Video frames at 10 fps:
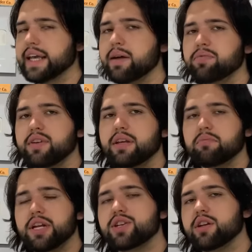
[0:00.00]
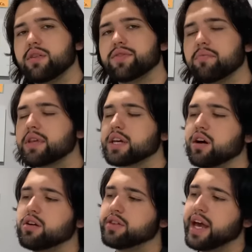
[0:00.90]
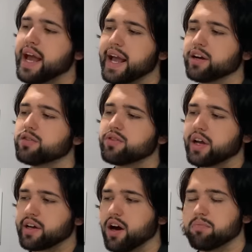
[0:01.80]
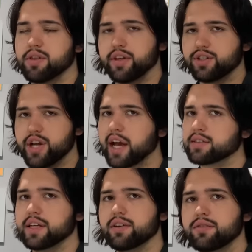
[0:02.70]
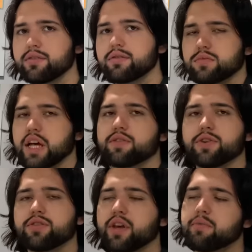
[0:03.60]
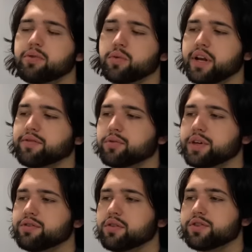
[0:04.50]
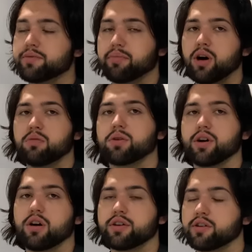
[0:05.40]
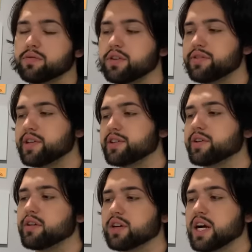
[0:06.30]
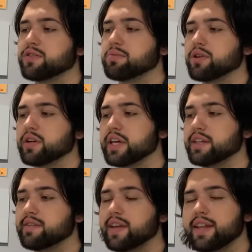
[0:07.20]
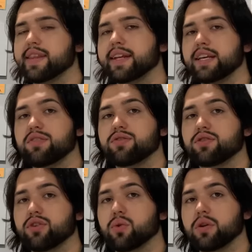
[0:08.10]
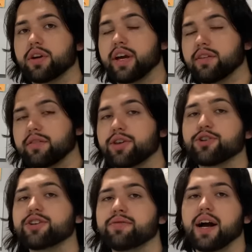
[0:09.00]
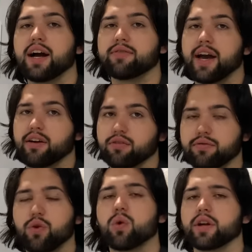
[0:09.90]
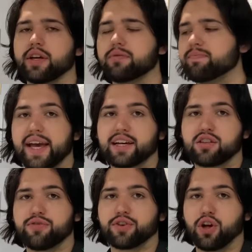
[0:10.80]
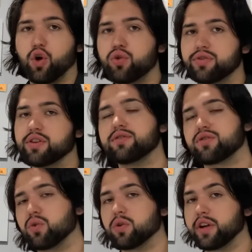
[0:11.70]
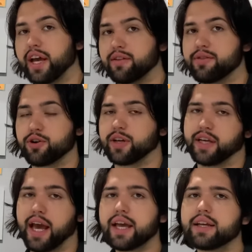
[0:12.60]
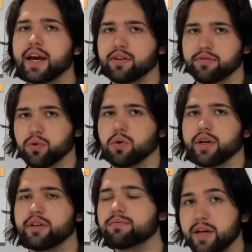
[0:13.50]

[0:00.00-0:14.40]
I kept seeing mention of something called the Hare Psychopathy Checklist. Like, for example, whenever researching Paul Bernardo for the serial killer iceberg, it said that he scored a 35 out of 40, and Clifford Olson scored a 38 out of 40,